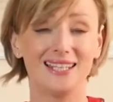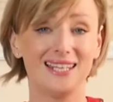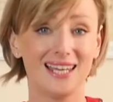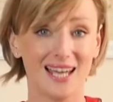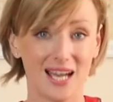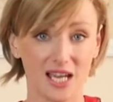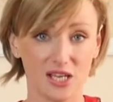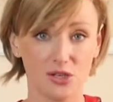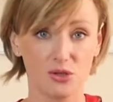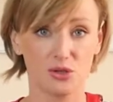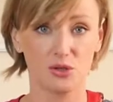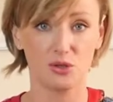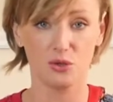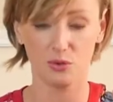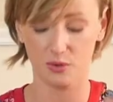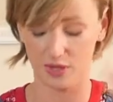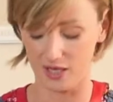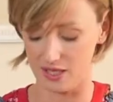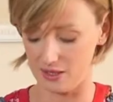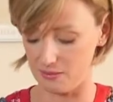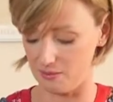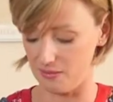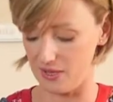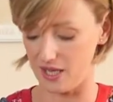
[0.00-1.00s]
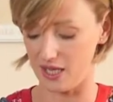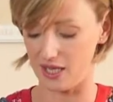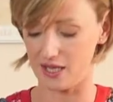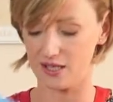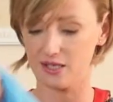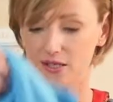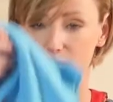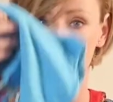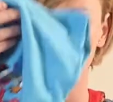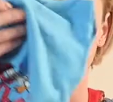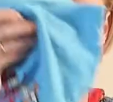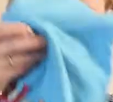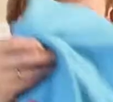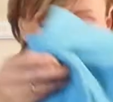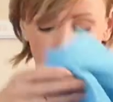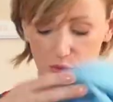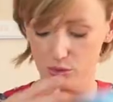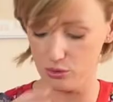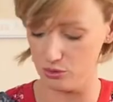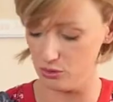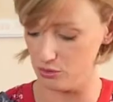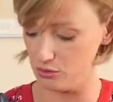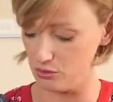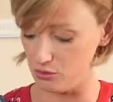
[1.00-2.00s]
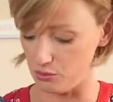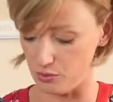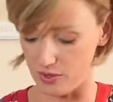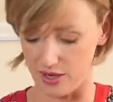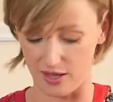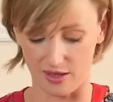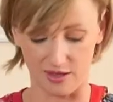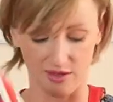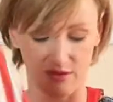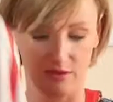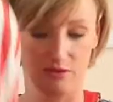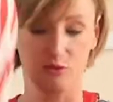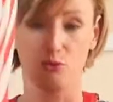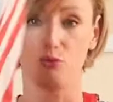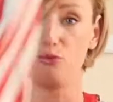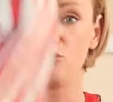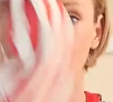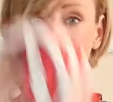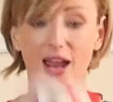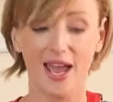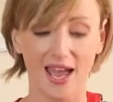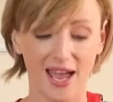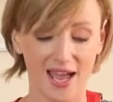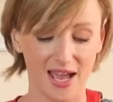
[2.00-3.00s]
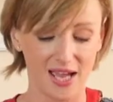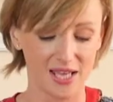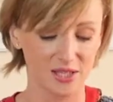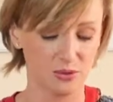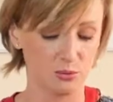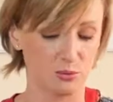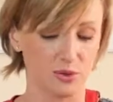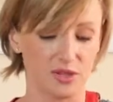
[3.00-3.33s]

Yes, you can mix blue with red,